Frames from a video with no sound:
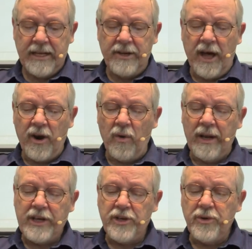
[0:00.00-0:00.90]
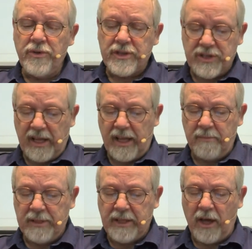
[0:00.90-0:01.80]
not only do the
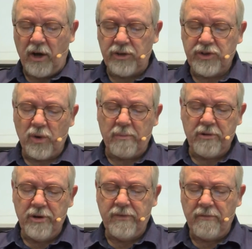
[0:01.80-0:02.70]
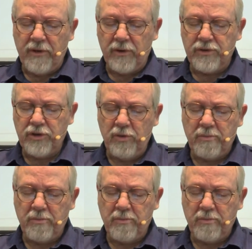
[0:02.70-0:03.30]
same, but they also approve of those who